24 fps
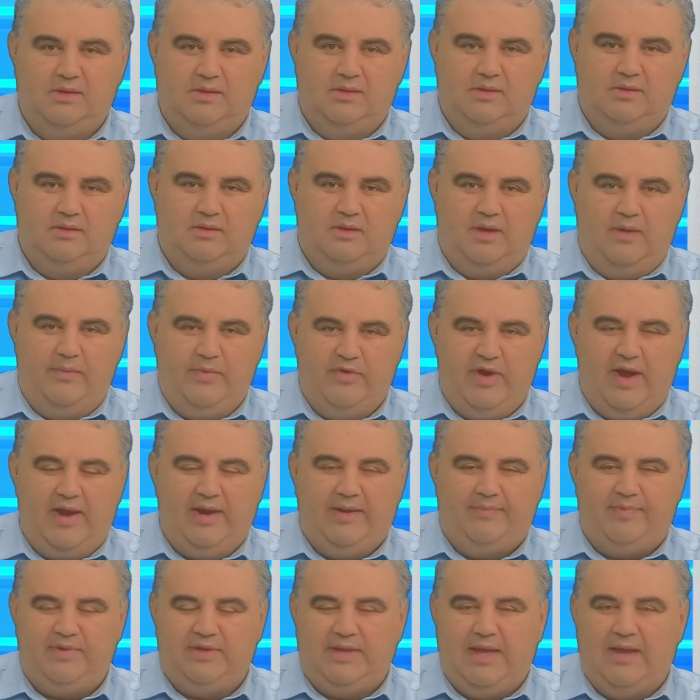And we round
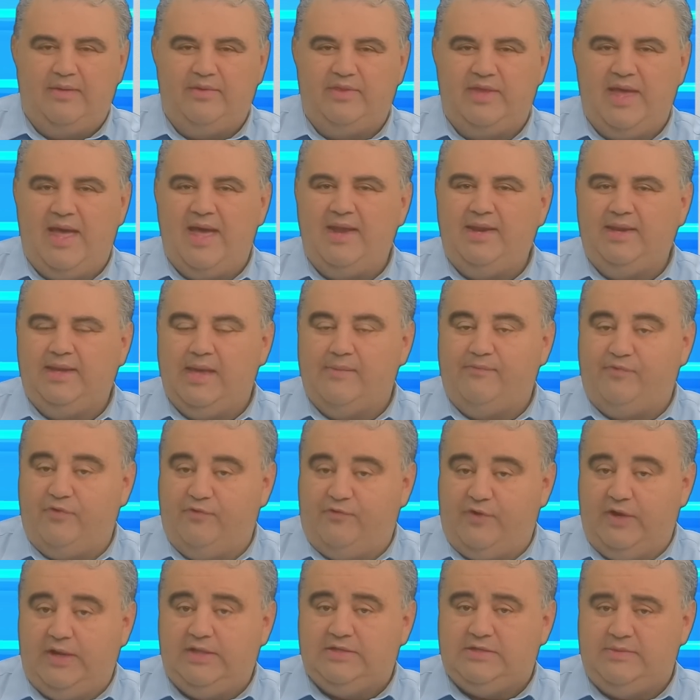up the day with a handicap for
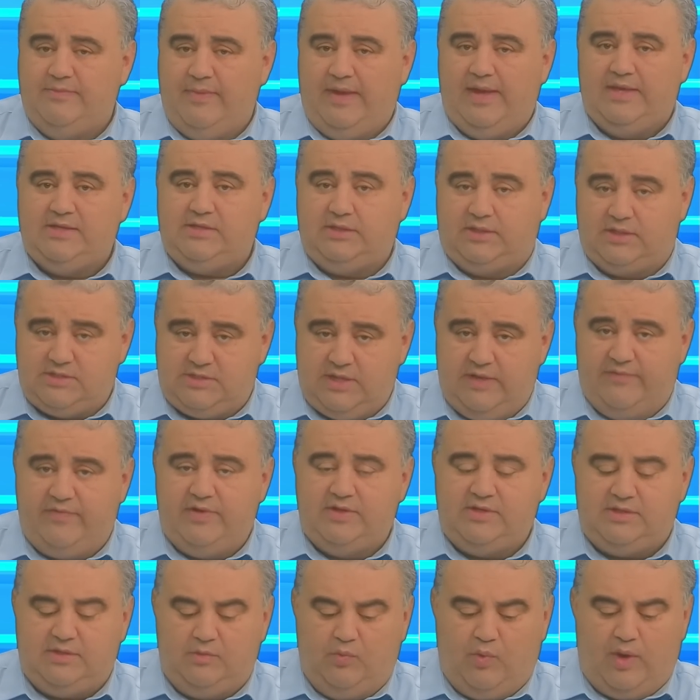fillies and mares at the
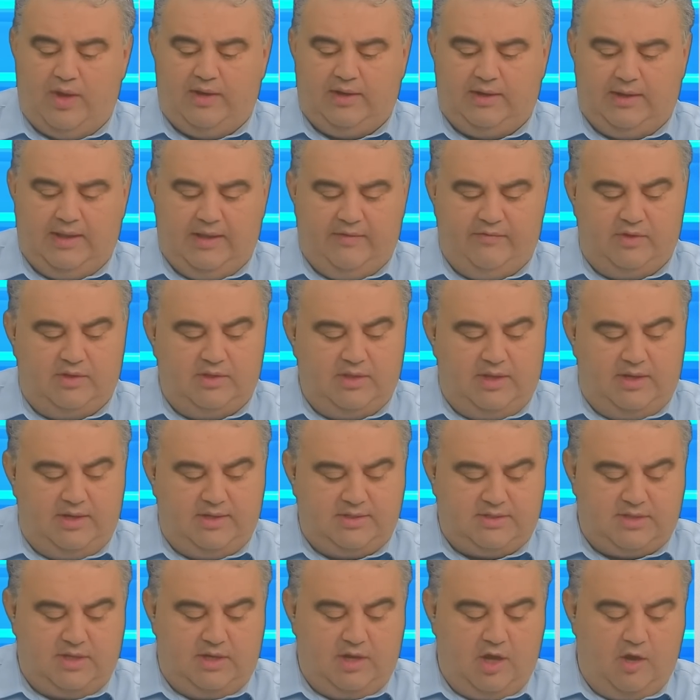71 level, and
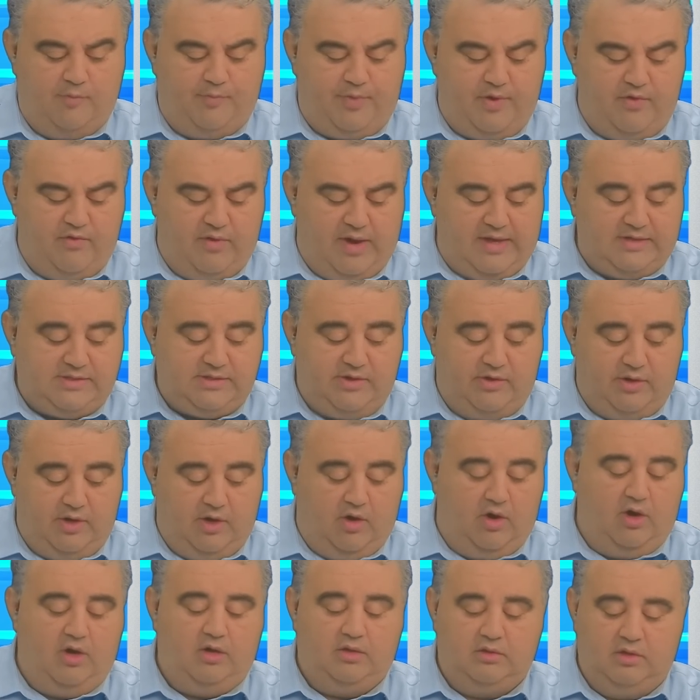it's an open race. There are a
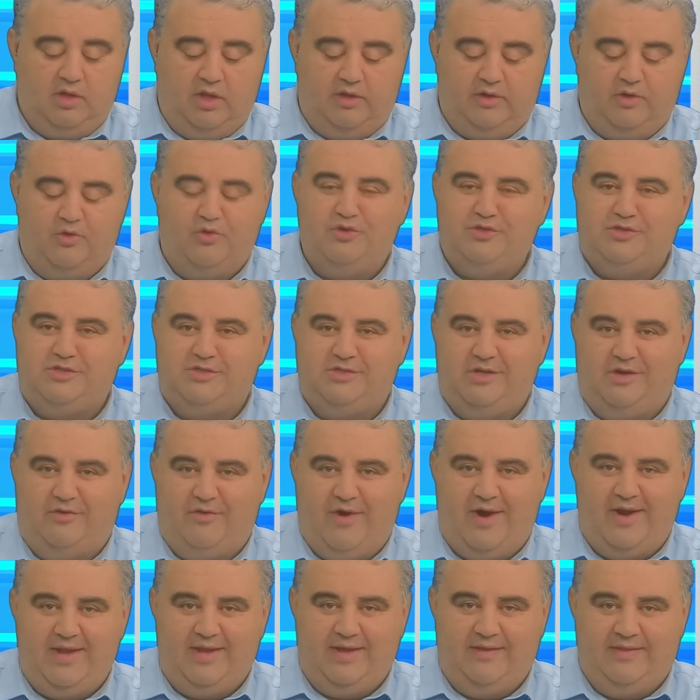whole lot of horses that are
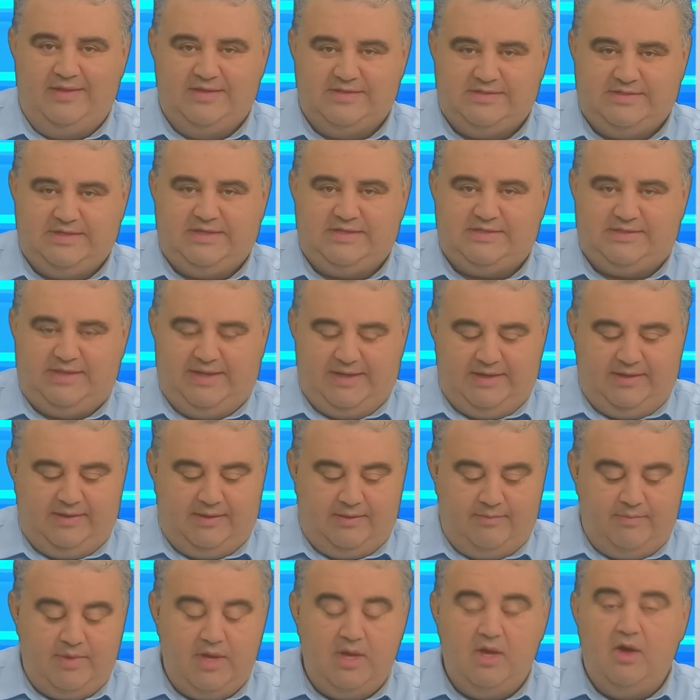running here. There's 16 of
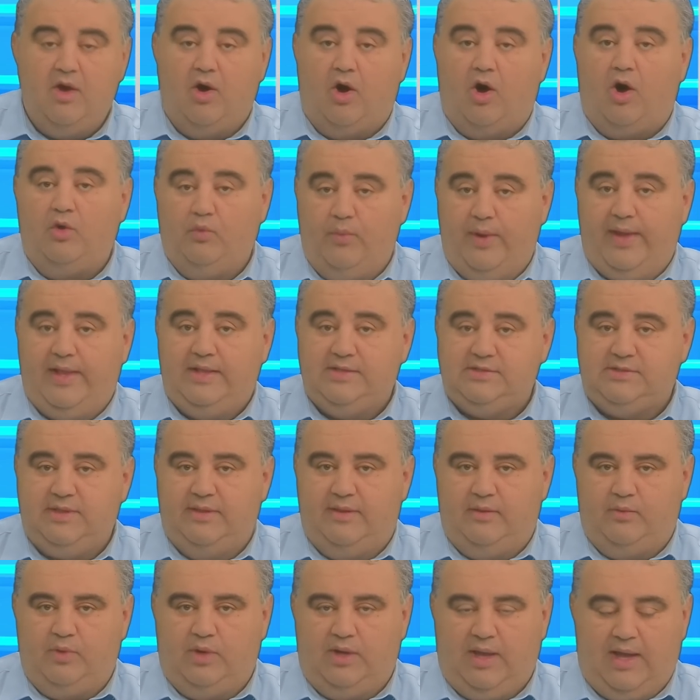them on Wednesday
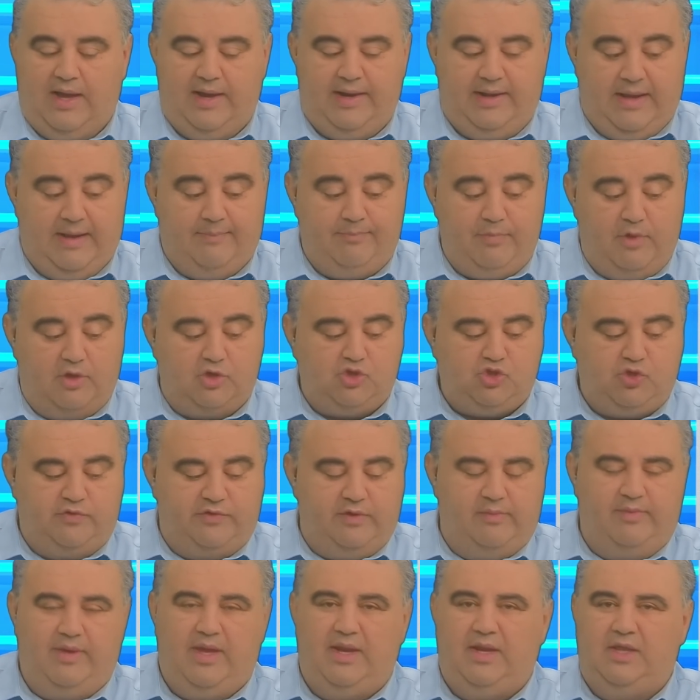that were lining up. Not sure
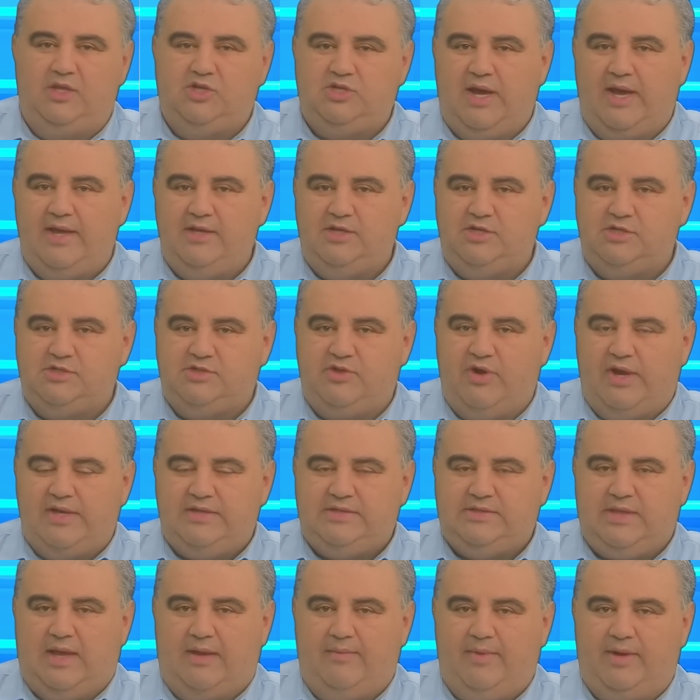there'll be any changes to race
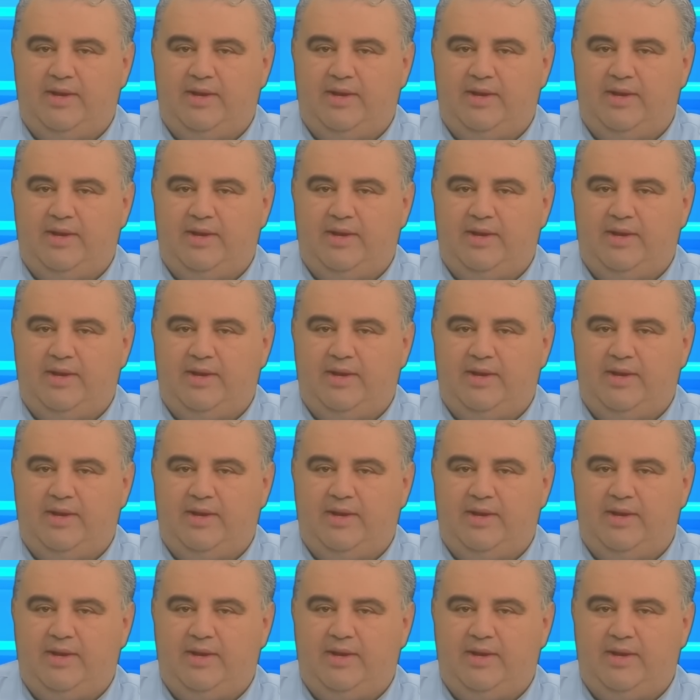time, but